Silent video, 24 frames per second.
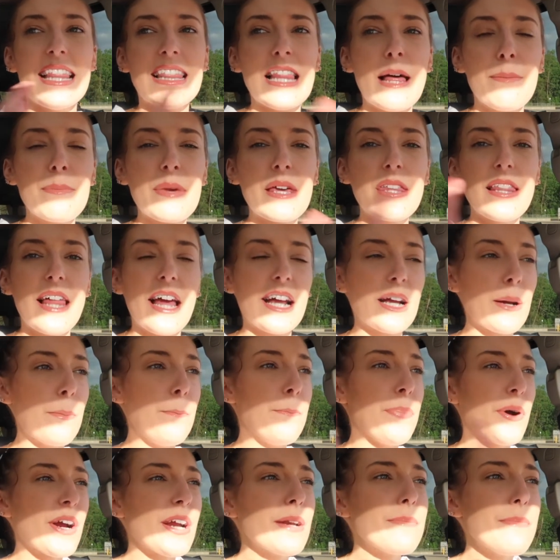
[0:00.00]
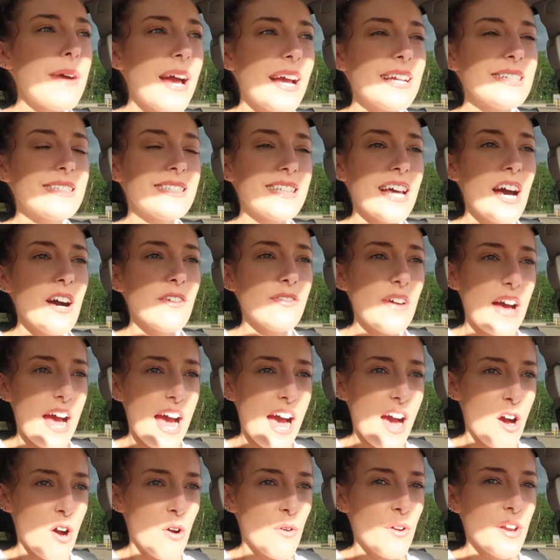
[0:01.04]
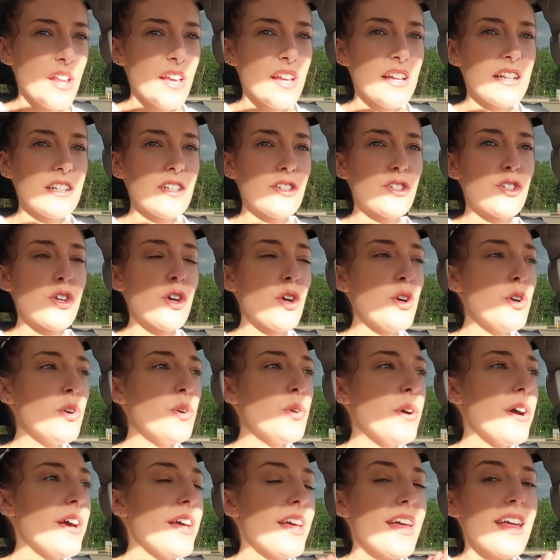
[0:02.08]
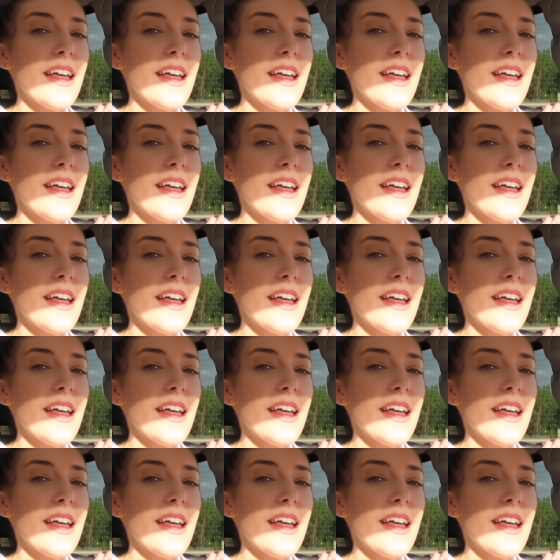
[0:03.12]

let me like burn myself out to